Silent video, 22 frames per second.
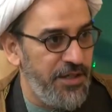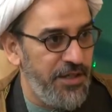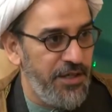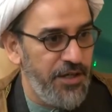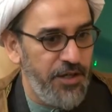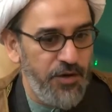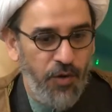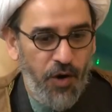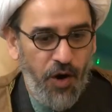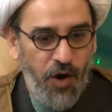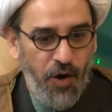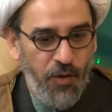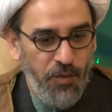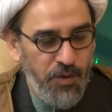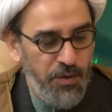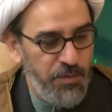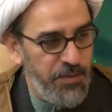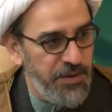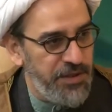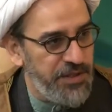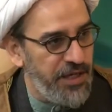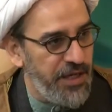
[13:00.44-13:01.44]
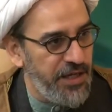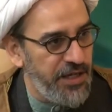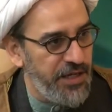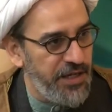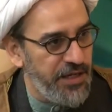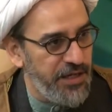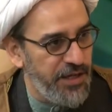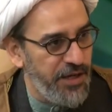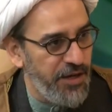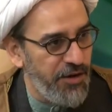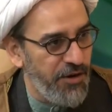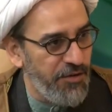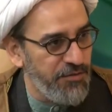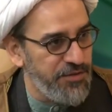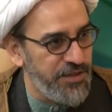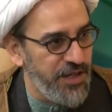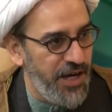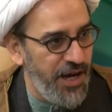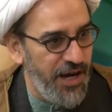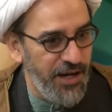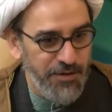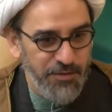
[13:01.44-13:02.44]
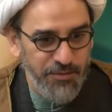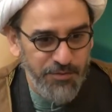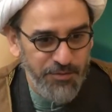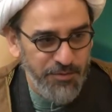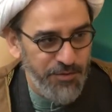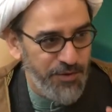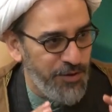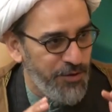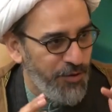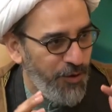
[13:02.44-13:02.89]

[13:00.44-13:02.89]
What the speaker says: you know, I will be taking care of that with